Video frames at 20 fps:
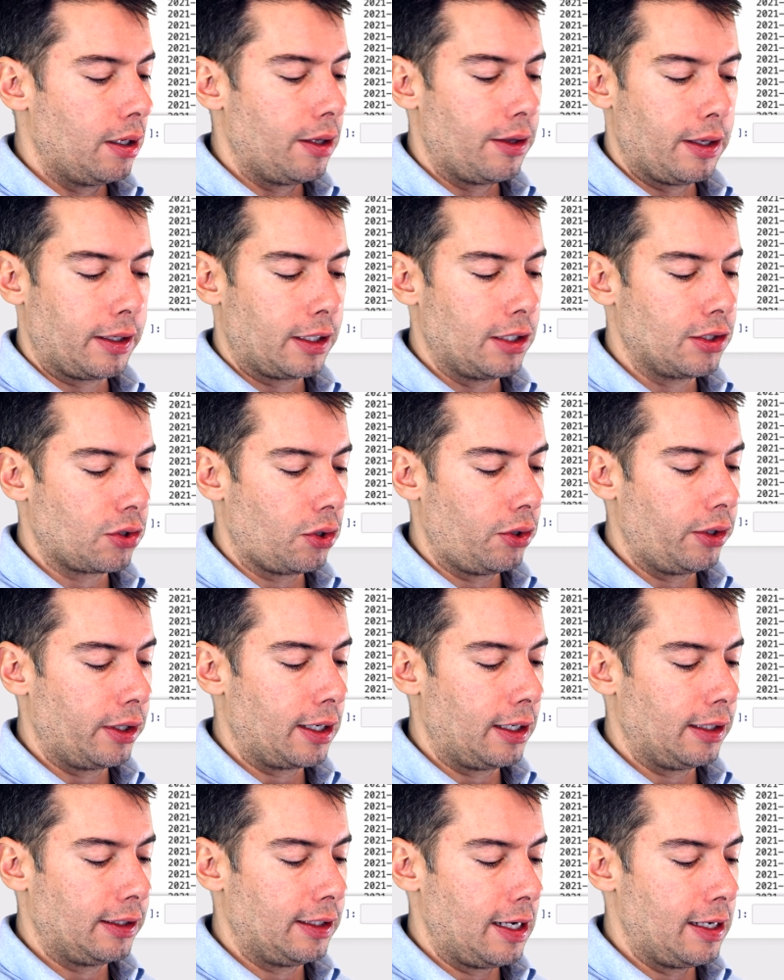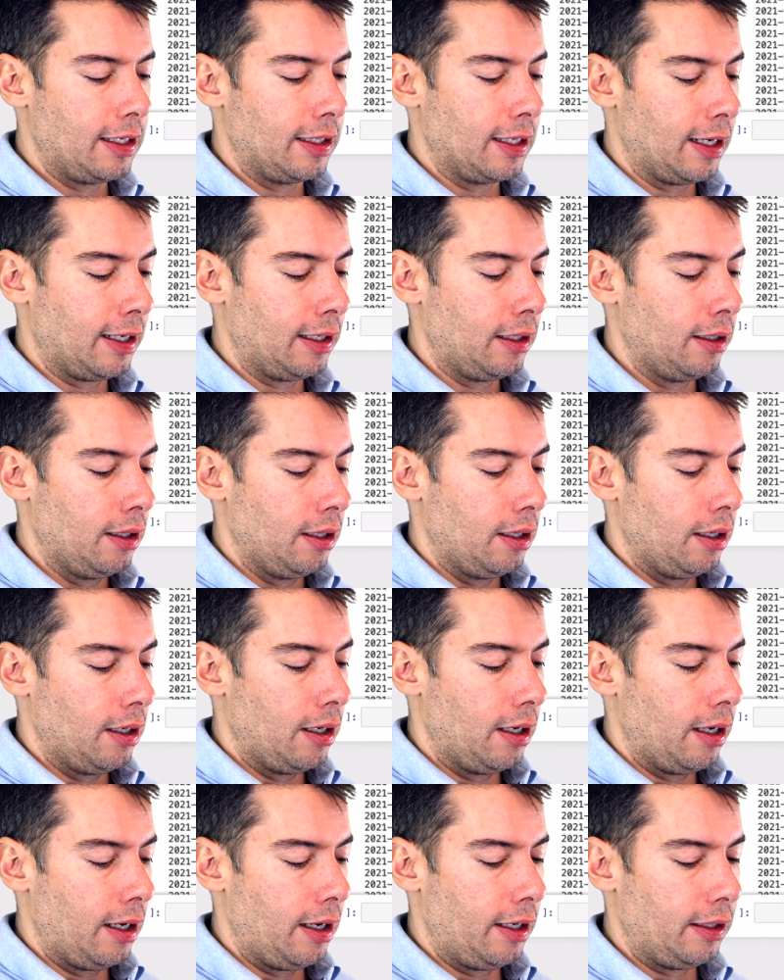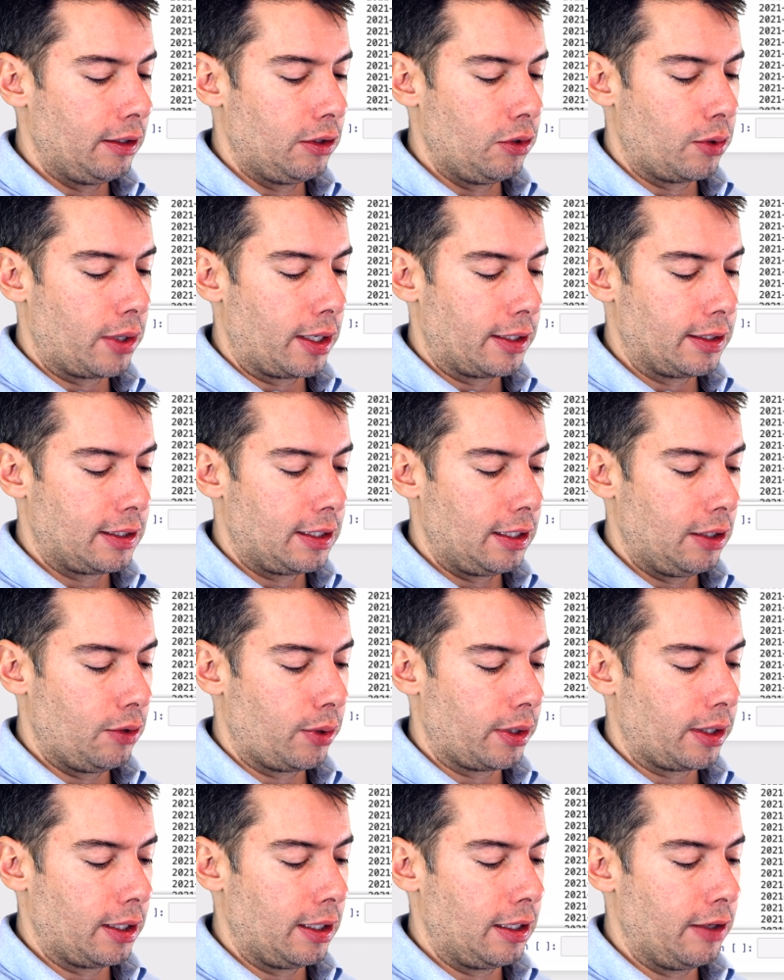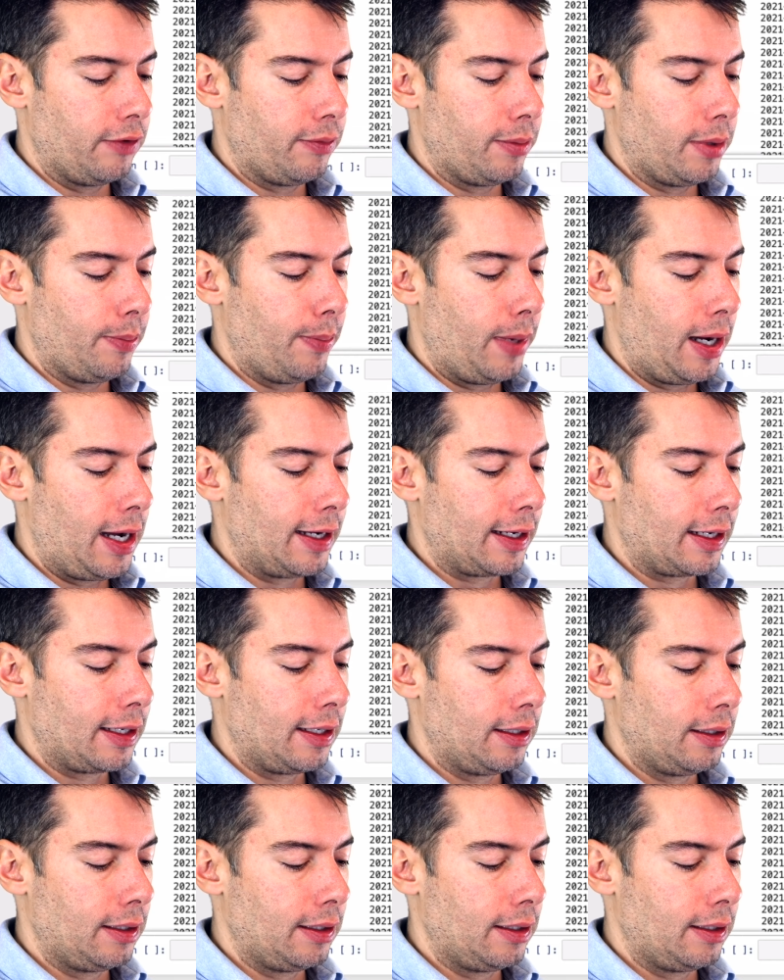the historical data, and you can see what they give me back.